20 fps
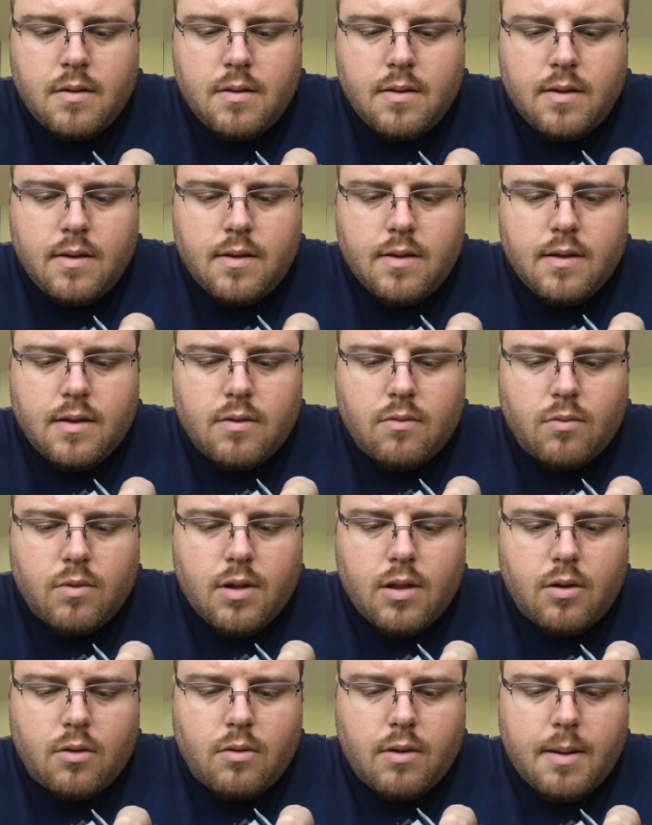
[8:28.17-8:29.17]
Well, there's a
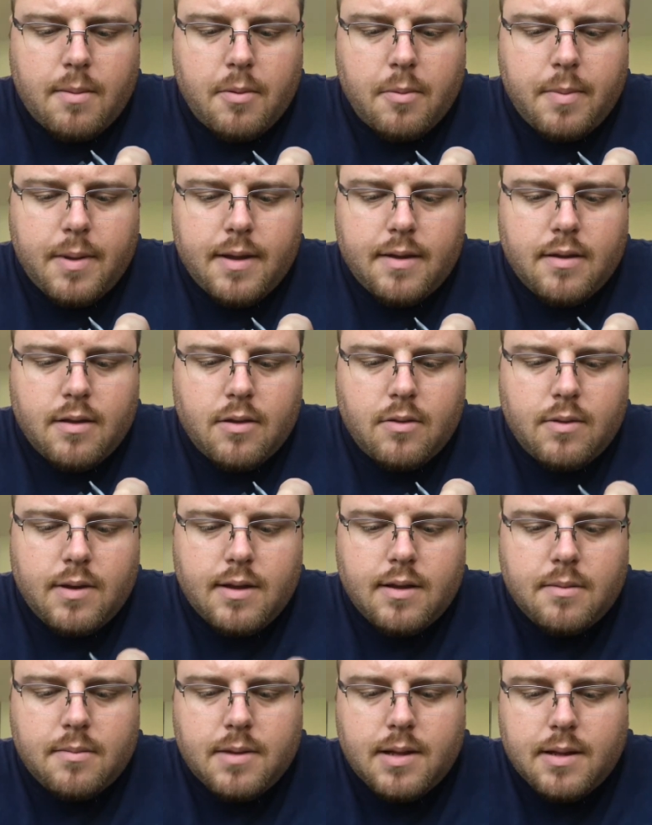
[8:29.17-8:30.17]
little rubber piece in the way
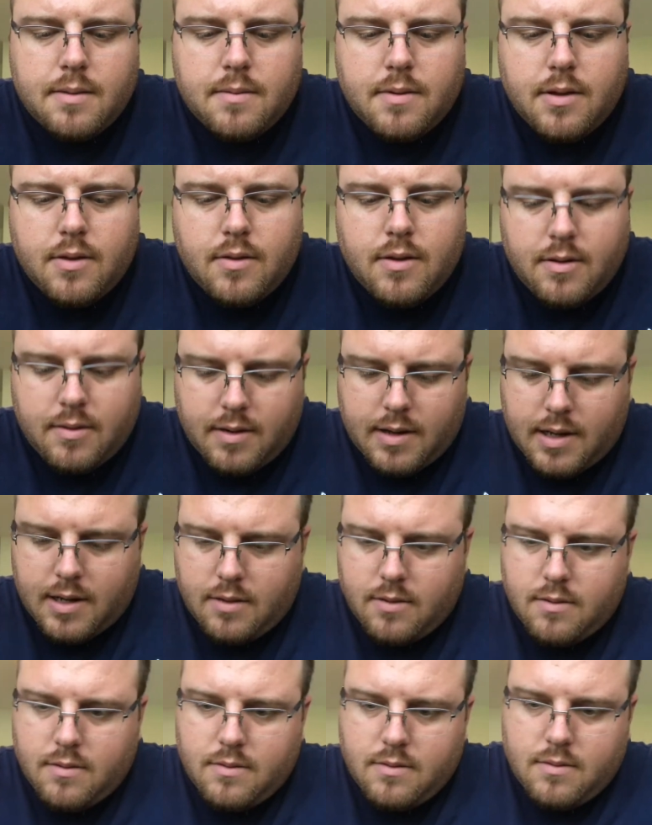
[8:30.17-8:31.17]
sometimes too. There we
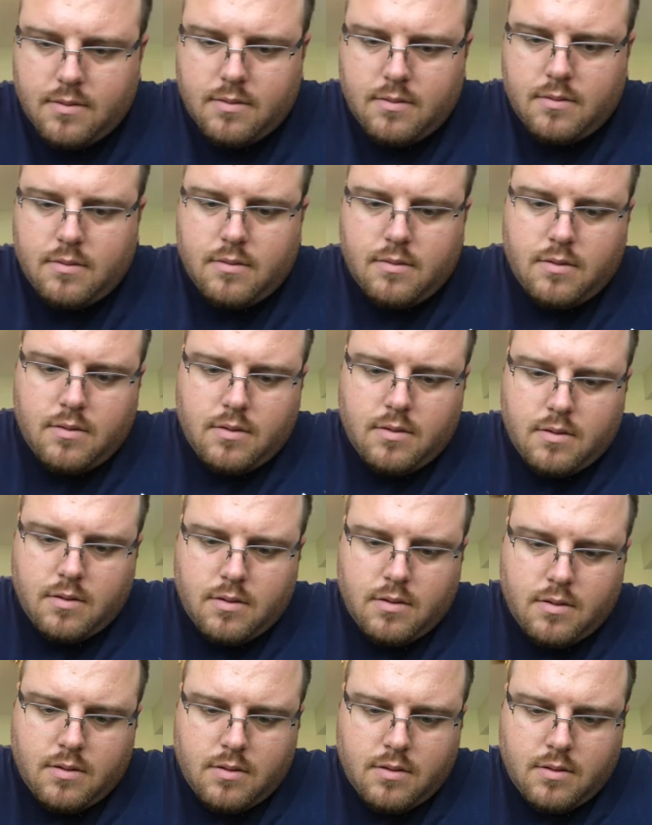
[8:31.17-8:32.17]
go.
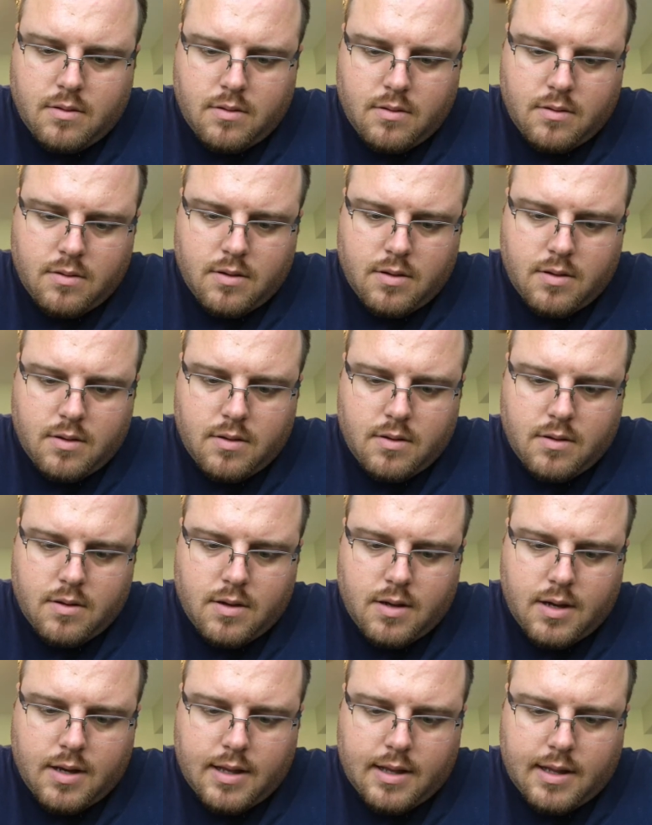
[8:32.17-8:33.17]

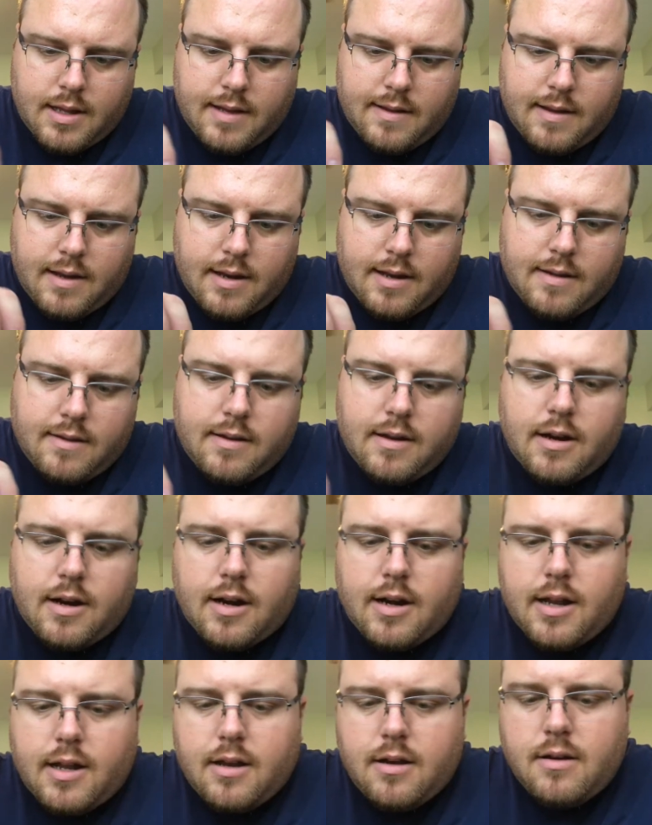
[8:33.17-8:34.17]
Just gonna at least get it
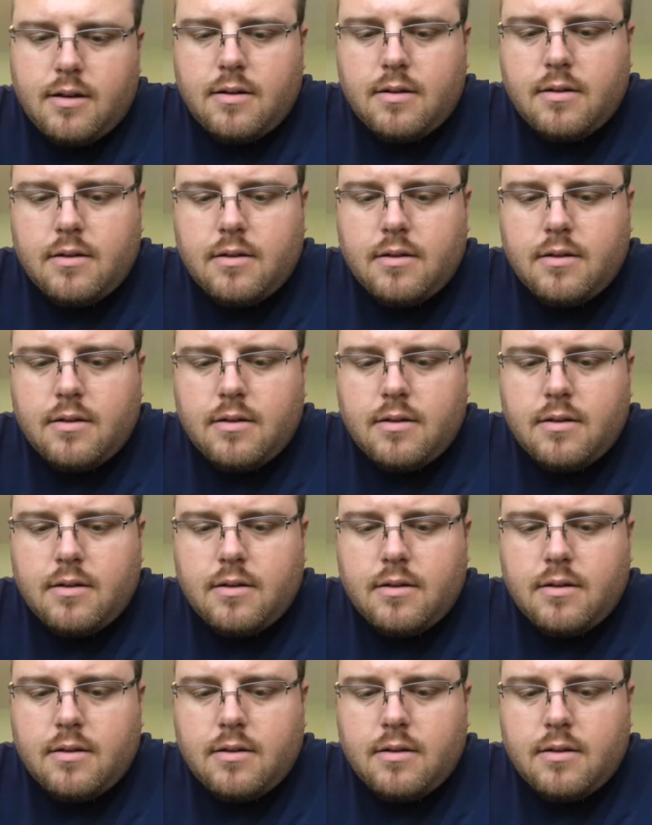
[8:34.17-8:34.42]
started.